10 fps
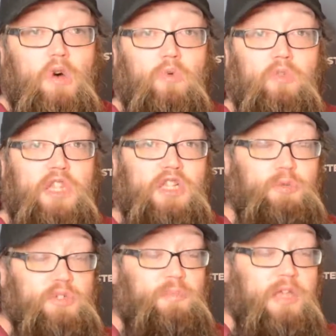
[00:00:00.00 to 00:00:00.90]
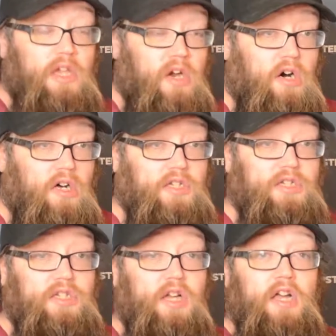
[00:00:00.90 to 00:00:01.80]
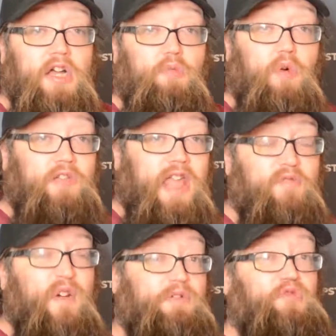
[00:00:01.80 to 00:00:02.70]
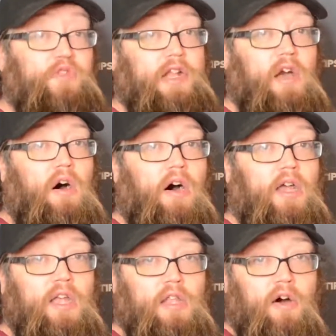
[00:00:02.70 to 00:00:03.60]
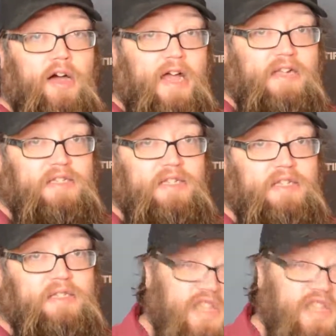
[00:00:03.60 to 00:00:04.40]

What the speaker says: Well, this was because while the hit rate's really high, in the high 80s,